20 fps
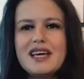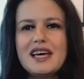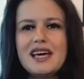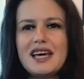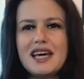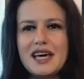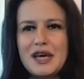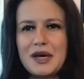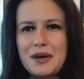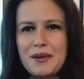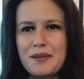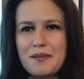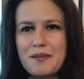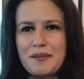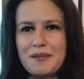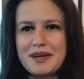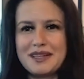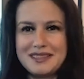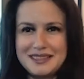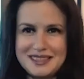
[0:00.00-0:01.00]

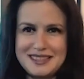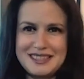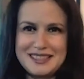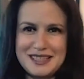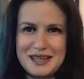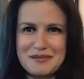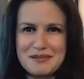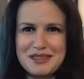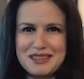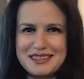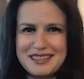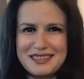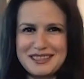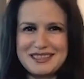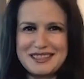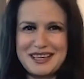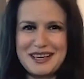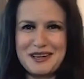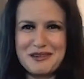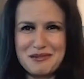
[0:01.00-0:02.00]
This is something that
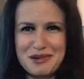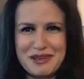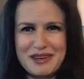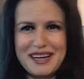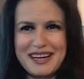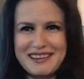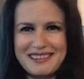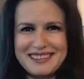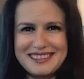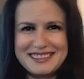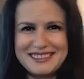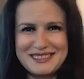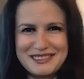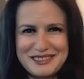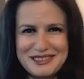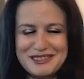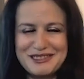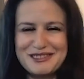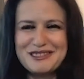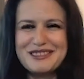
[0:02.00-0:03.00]
we're learning to
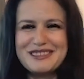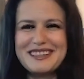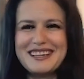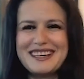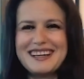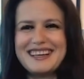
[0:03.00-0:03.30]
do